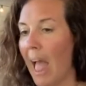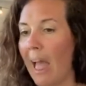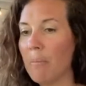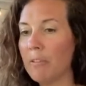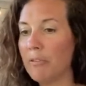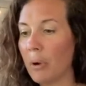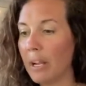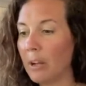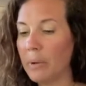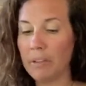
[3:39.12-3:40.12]
And before I
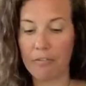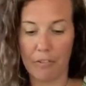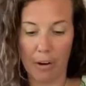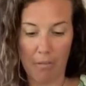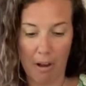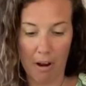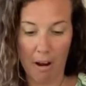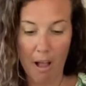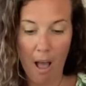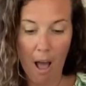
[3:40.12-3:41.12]
go any
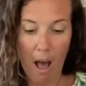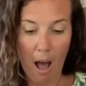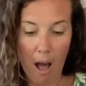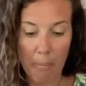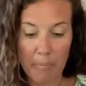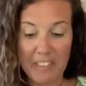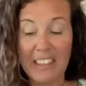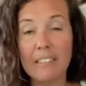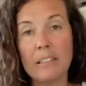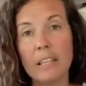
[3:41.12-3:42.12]
further,
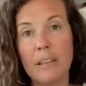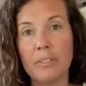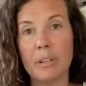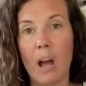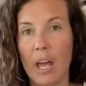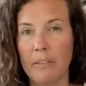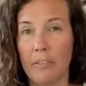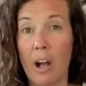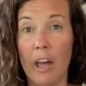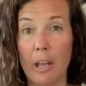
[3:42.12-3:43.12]
these leaves are kind of
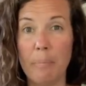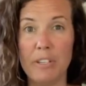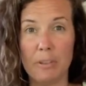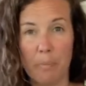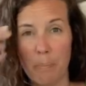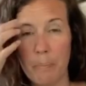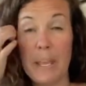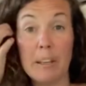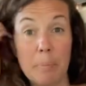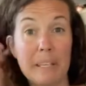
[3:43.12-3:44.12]
cut up into
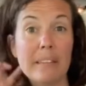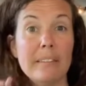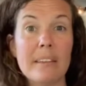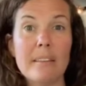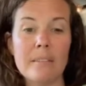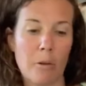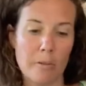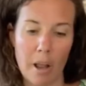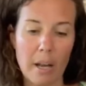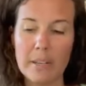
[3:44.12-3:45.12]
big pieces or
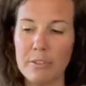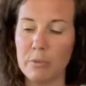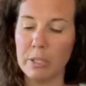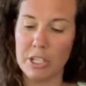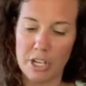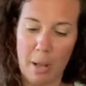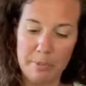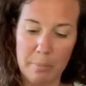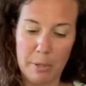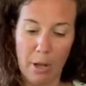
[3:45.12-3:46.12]
not even really chopped
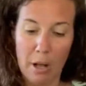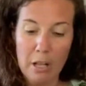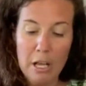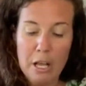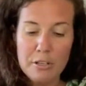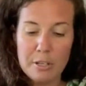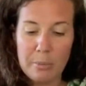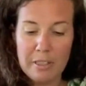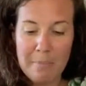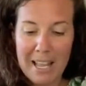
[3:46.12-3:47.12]
up at all. So
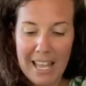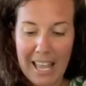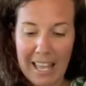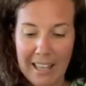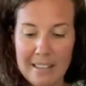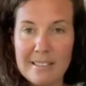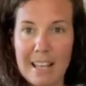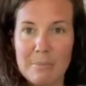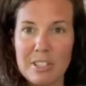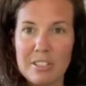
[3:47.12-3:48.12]
with my hands,
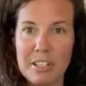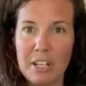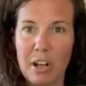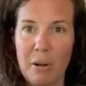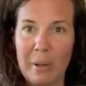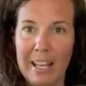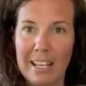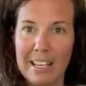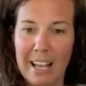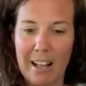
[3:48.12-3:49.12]
I'm just gonna go
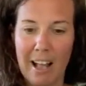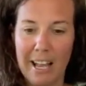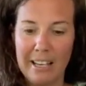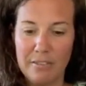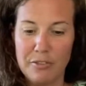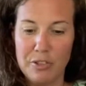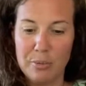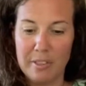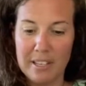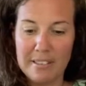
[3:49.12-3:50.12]
in and kind of do
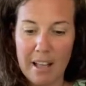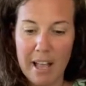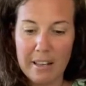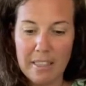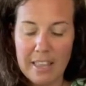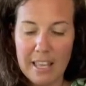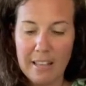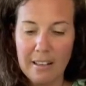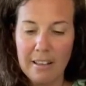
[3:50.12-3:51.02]
this kind of thing